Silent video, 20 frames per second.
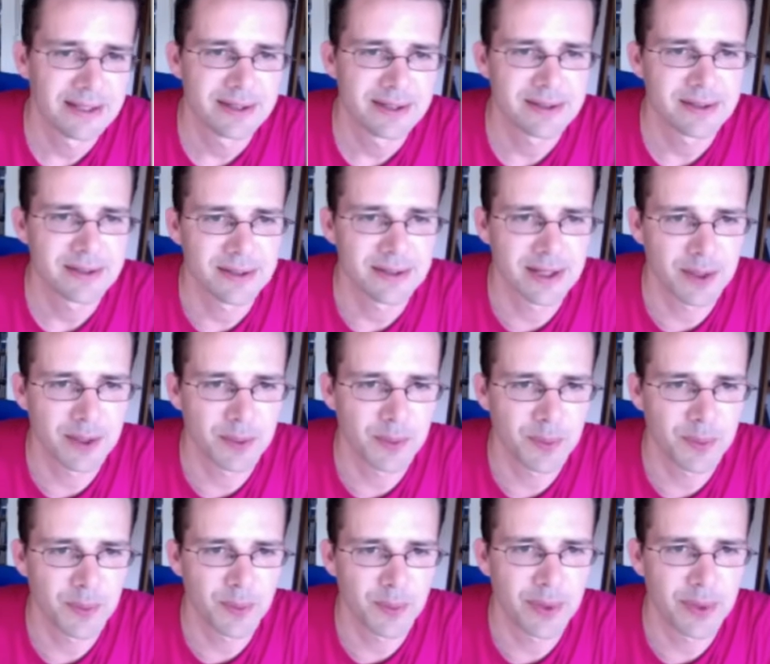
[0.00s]
So now
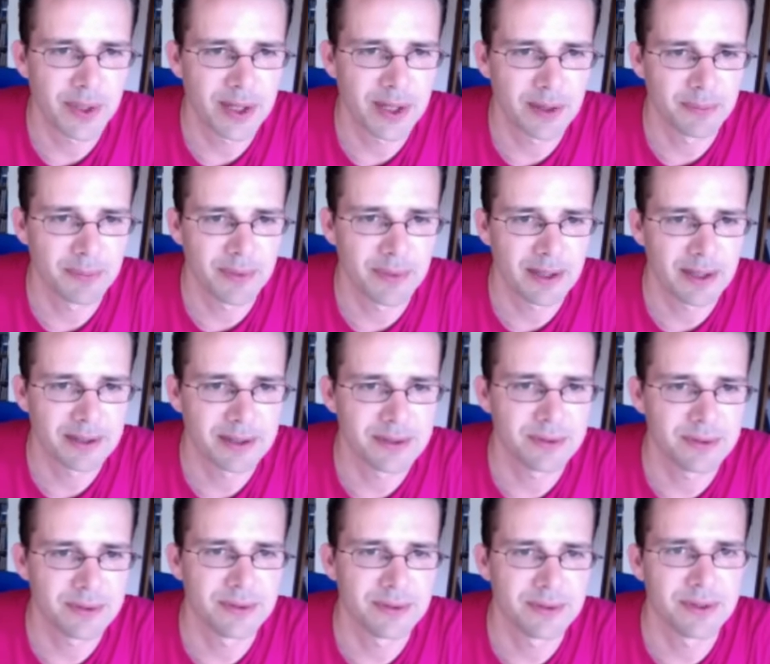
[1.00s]
we come back
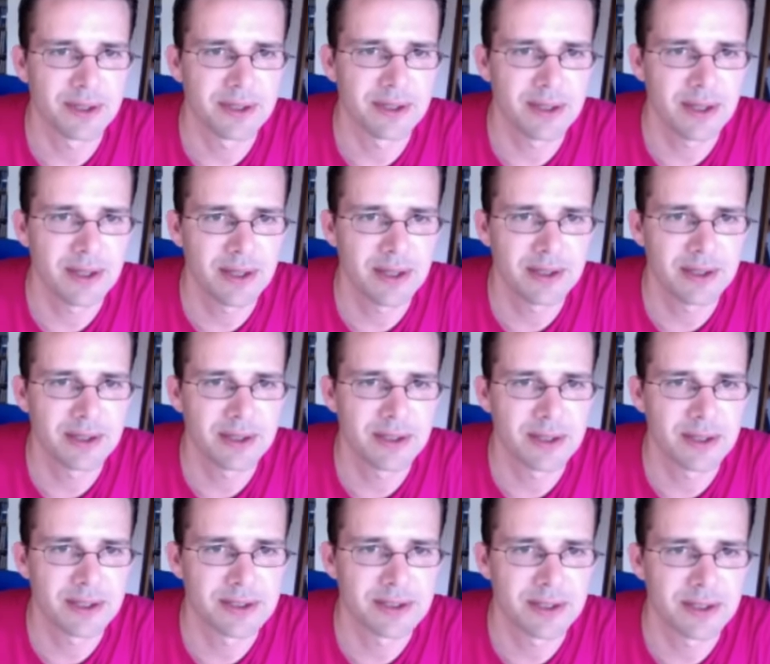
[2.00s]
to knight e8,
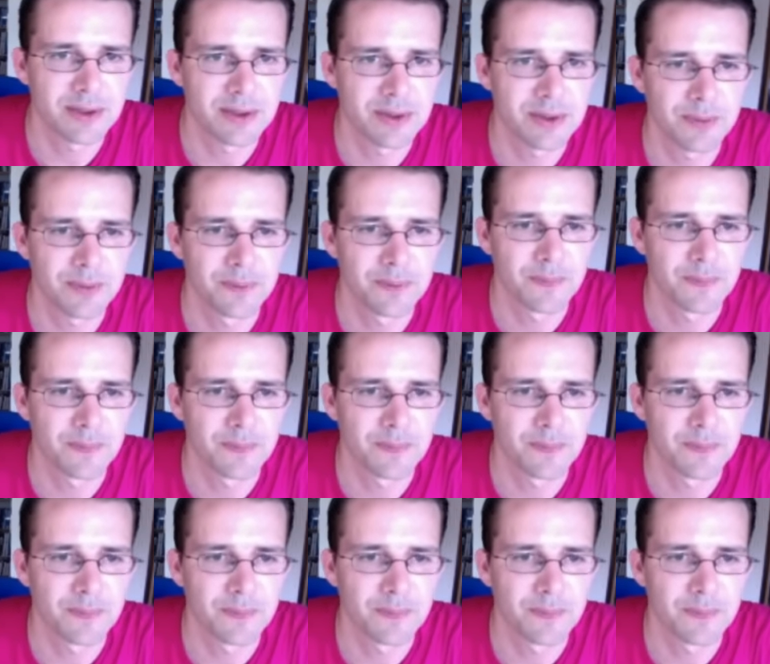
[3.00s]
king c2,